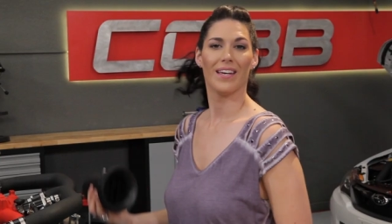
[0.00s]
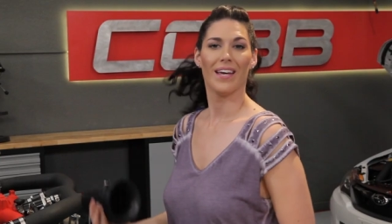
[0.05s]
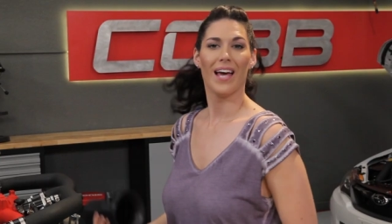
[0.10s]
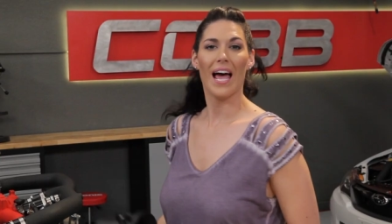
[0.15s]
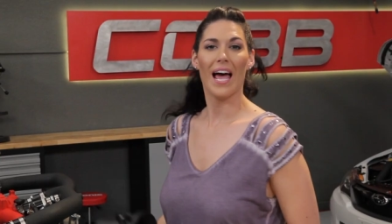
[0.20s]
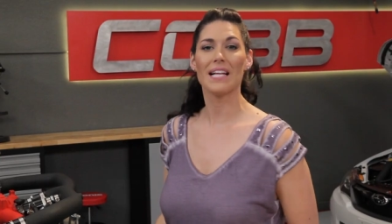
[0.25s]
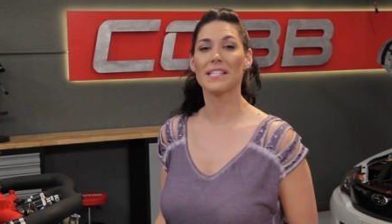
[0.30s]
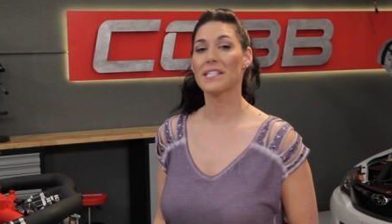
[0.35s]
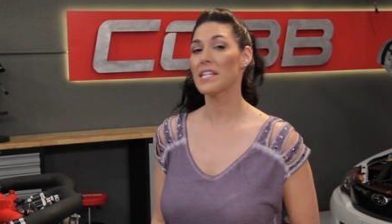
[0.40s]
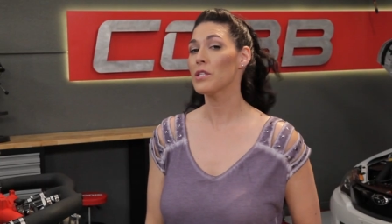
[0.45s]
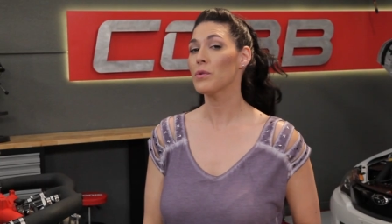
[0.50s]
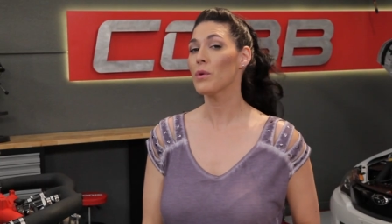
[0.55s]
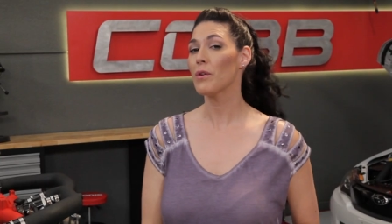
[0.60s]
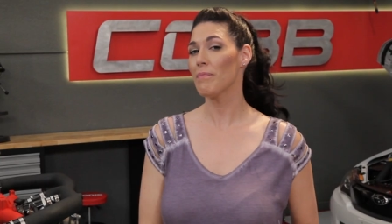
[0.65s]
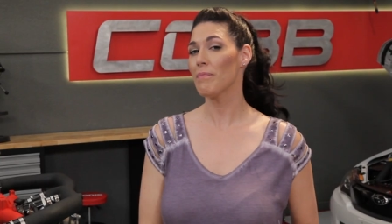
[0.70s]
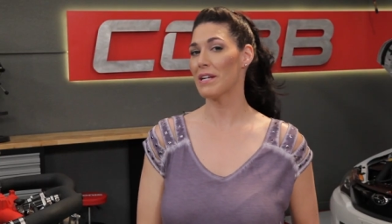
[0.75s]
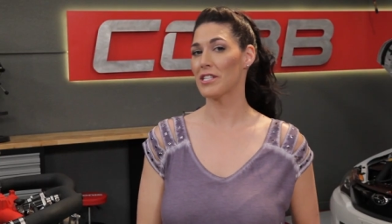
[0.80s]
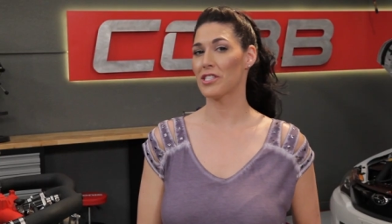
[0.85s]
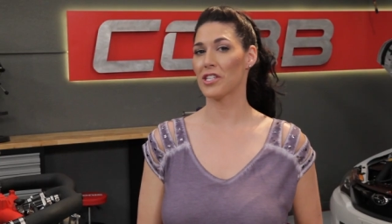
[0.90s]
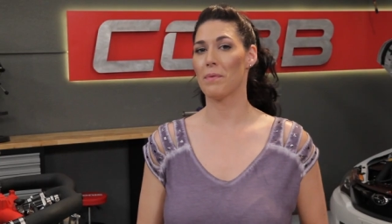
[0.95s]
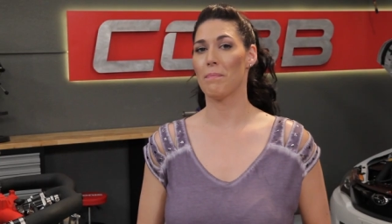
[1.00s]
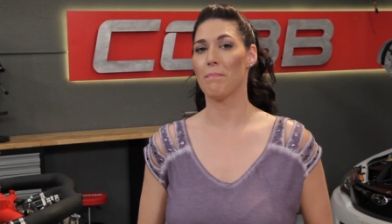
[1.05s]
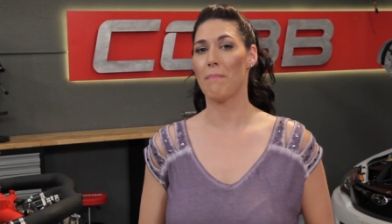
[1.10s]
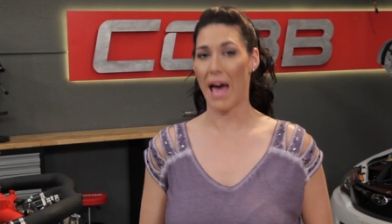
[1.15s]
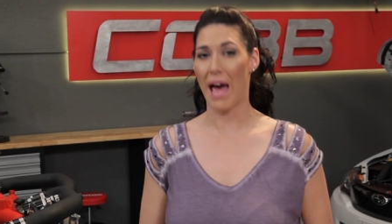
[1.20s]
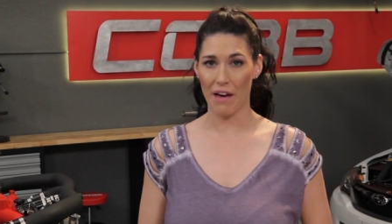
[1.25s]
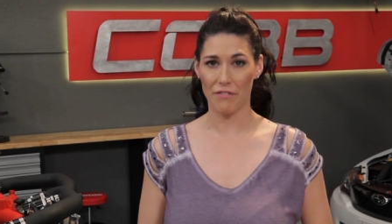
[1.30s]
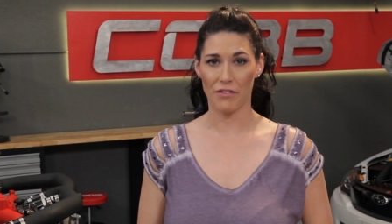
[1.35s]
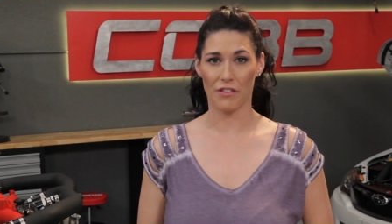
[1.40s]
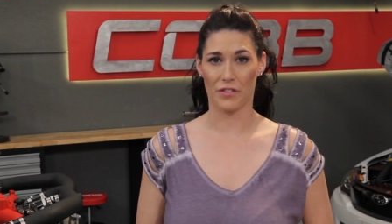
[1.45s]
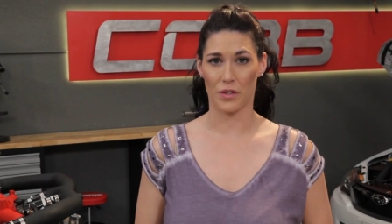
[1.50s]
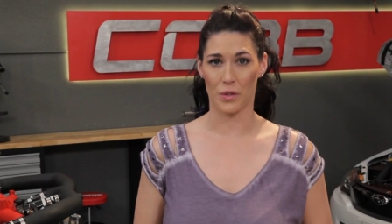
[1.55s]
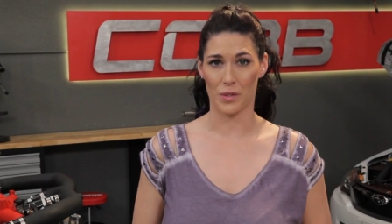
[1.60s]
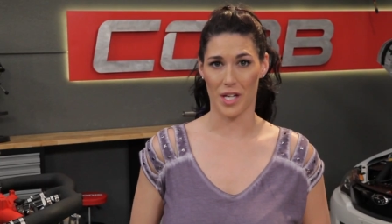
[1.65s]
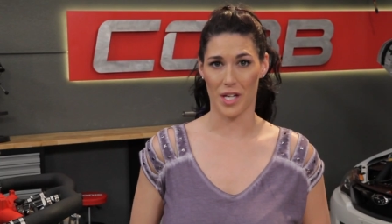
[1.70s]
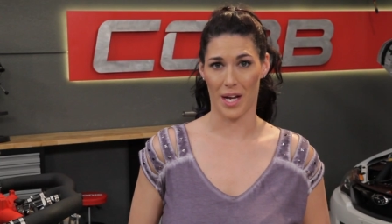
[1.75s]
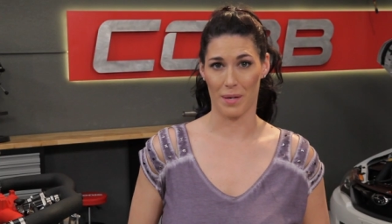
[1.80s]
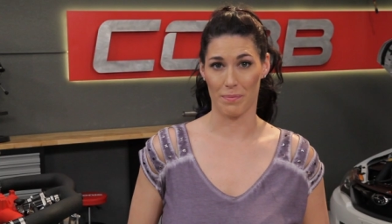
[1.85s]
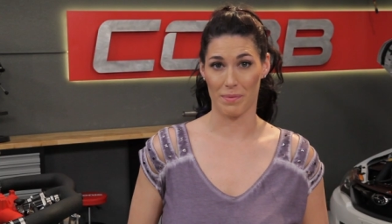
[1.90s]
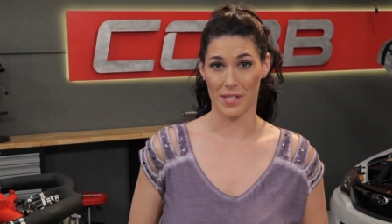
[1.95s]
And since we've mentioned MAF a few
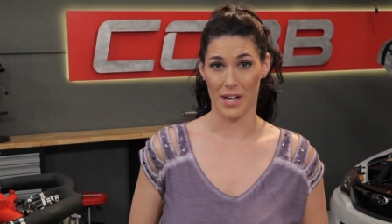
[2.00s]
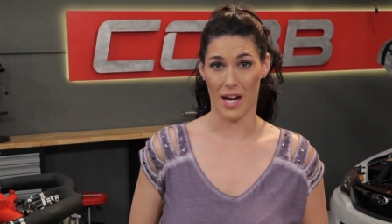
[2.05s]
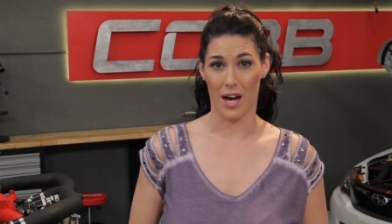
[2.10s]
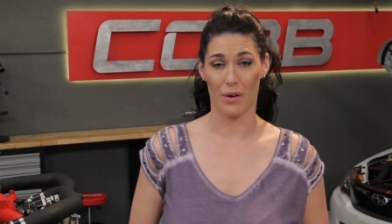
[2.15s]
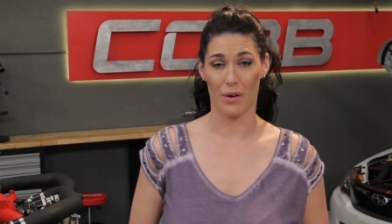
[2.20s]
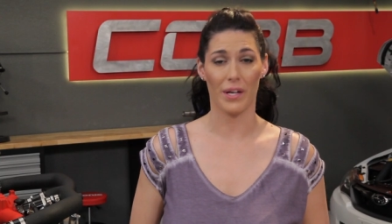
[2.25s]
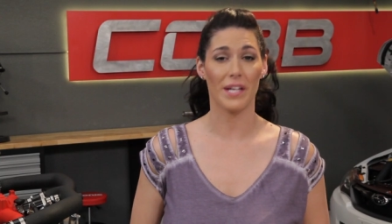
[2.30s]
times now,